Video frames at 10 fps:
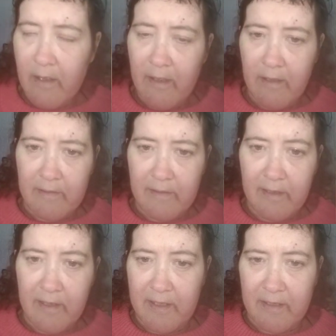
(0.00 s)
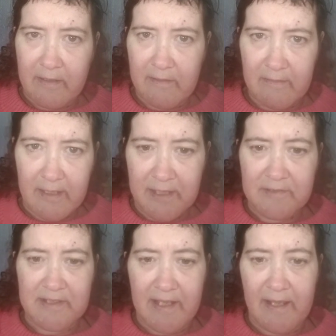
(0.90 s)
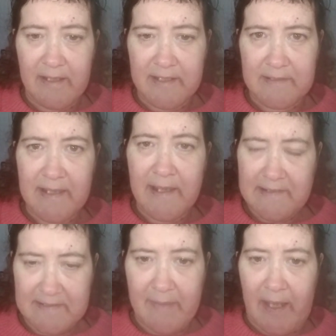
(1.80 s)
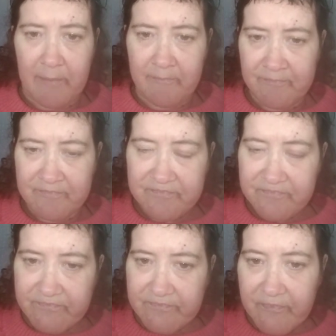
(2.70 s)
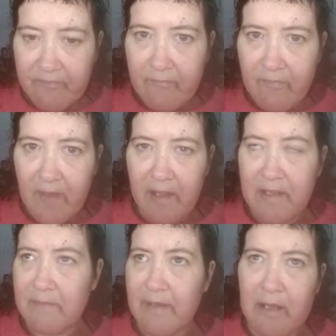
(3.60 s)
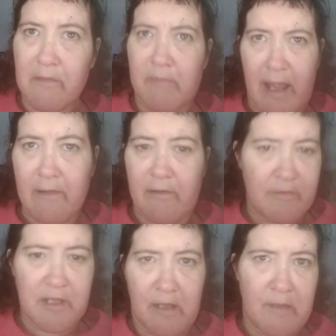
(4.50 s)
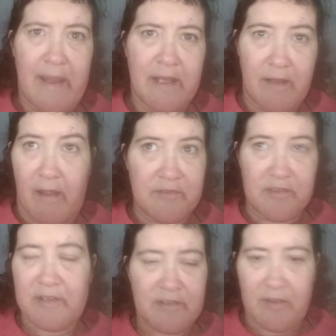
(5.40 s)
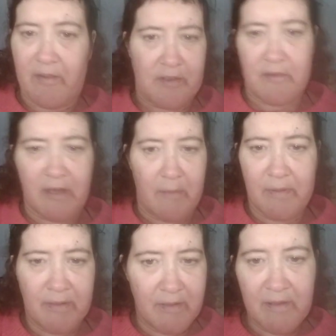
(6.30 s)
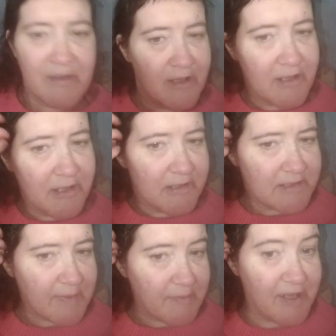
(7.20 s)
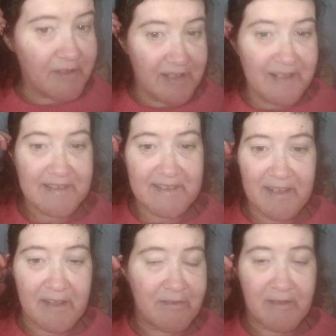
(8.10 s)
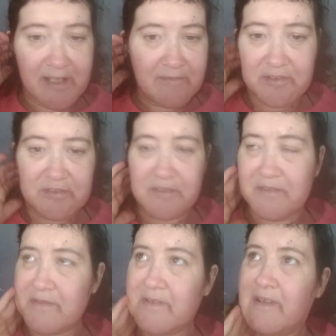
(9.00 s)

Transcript: And it texts me, and it will, how long are you going to be? I'll just use them, ignore him. Be honest, and it just,